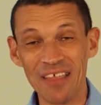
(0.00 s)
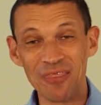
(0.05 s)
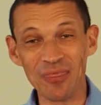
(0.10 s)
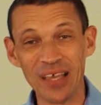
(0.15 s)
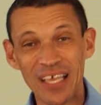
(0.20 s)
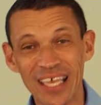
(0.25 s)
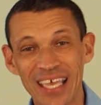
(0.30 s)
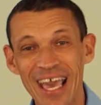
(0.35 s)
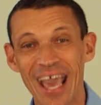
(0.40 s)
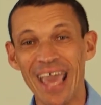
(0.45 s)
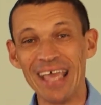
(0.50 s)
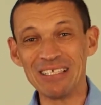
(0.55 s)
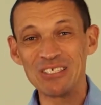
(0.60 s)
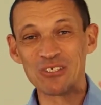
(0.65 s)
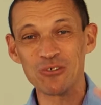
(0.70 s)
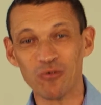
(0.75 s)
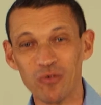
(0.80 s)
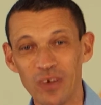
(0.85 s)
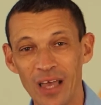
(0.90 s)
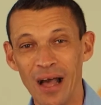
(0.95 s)
and the
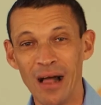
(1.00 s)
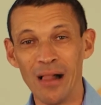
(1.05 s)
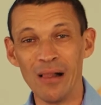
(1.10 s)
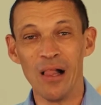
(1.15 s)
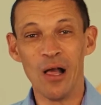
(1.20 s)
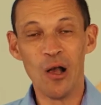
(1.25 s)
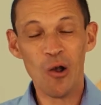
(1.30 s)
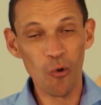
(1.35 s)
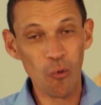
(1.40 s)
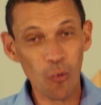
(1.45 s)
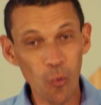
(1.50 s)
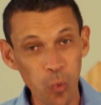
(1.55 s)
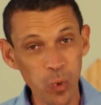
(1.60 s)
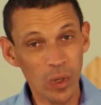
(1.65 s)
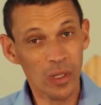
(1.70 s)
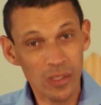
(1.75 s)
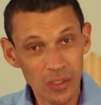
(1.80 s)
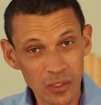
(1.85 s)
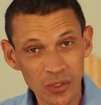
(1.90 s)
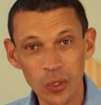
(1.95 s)
gates of hell
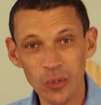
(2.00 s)
will